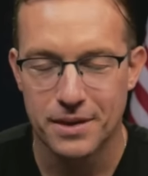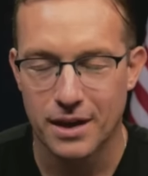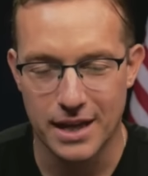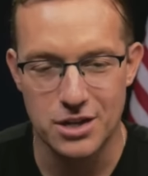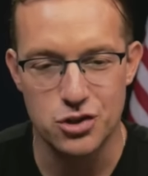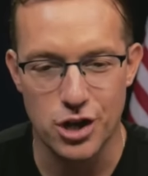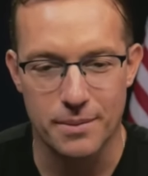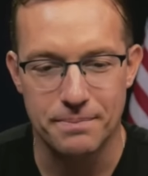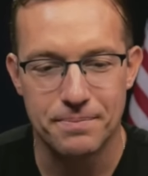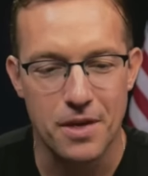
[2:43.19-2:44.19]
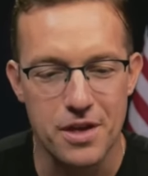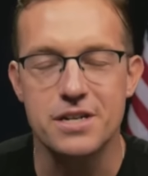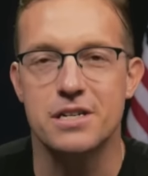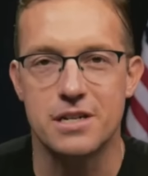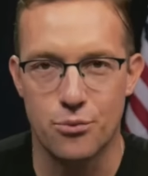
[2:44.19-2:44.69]
Ladies and gentlemen,
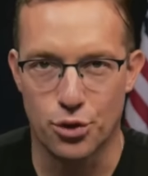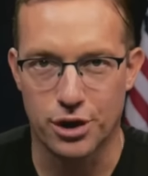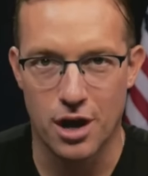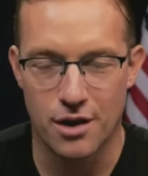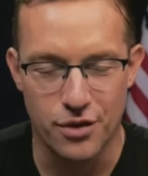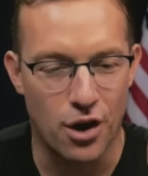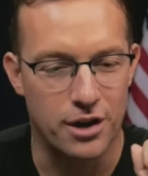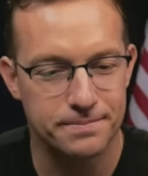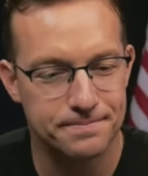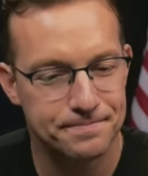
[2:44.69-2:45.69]
this is a work of art.